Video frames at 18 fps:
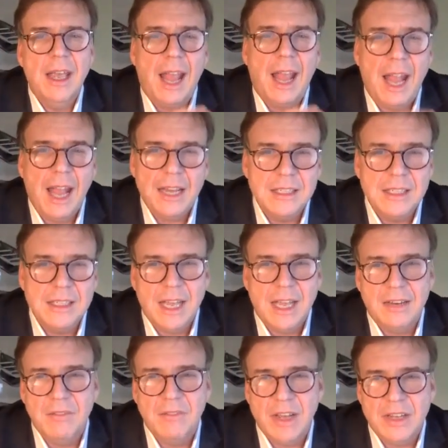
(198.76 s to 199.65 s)
8 in
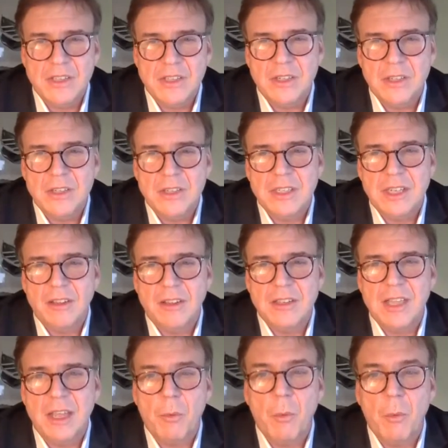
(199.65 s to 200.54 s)
10 investors tell
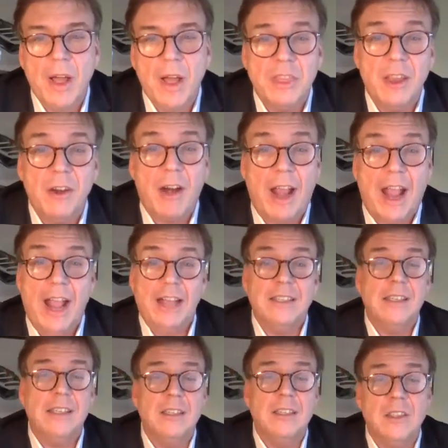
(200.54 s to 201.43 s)
us they want their
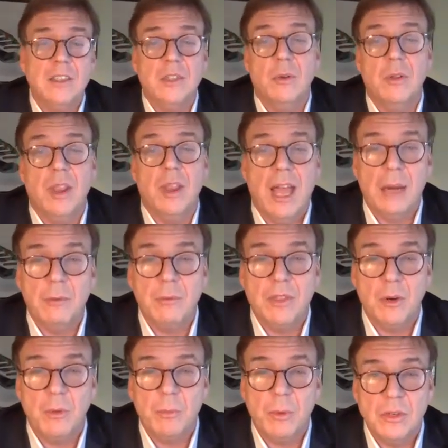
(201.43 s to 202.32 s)
assets to align with
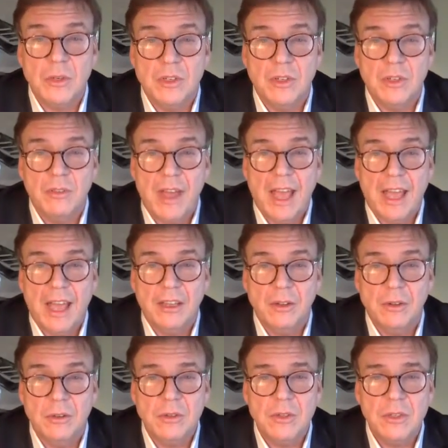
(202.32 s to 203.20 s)
their personal
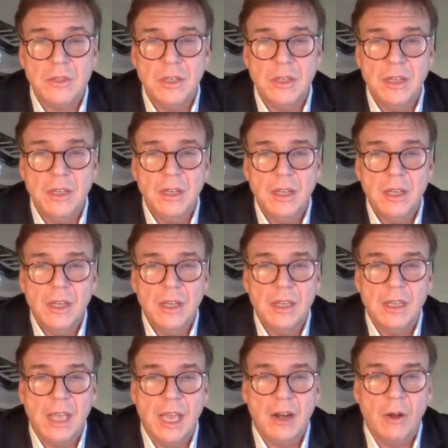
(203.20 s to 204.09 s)
values,
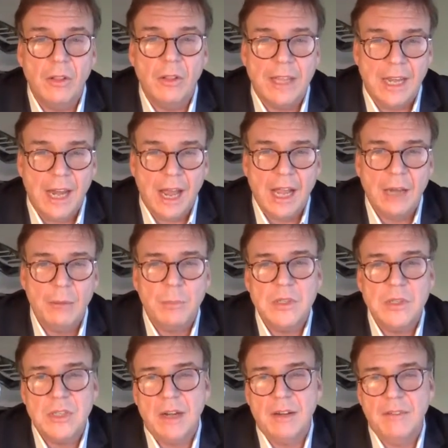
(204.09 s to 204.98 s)
yet only
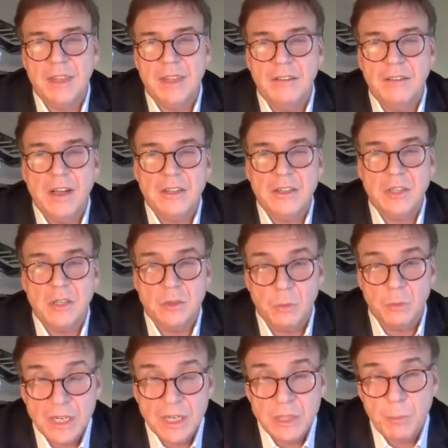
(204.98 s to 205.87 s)
9% of the advisors
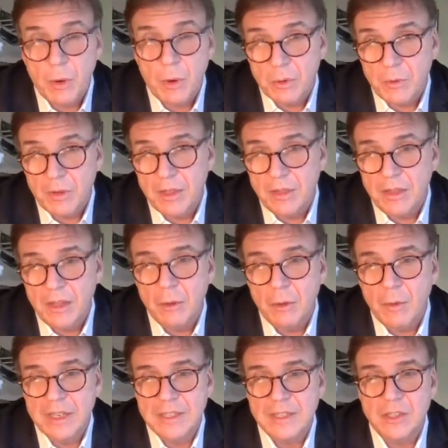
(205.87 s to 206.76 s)
we spoke with in the
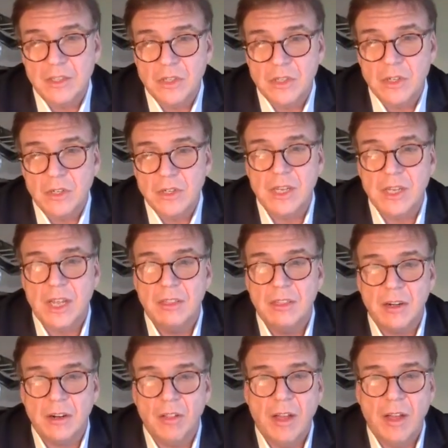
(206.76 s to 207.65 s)
US this year said
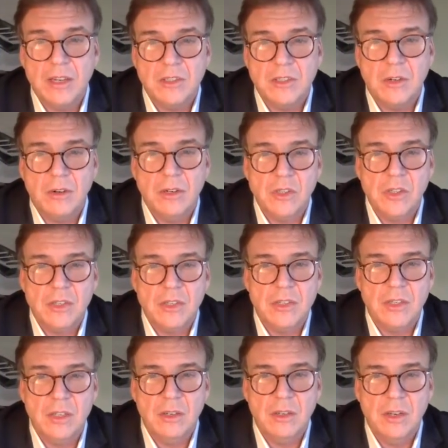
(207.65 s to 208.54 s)
their clients are
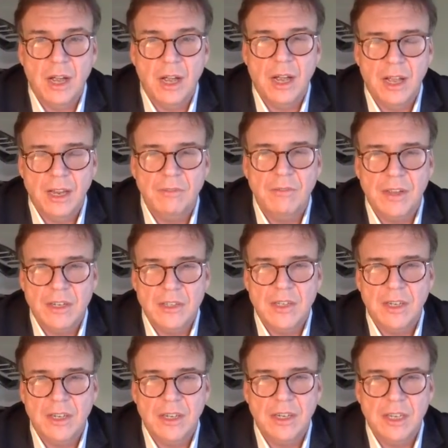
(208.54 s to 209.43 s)

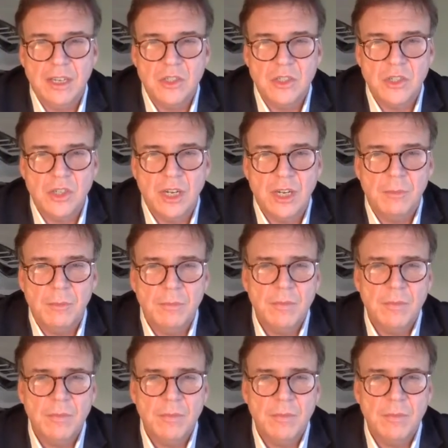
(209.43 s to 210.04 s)
invested in ESG.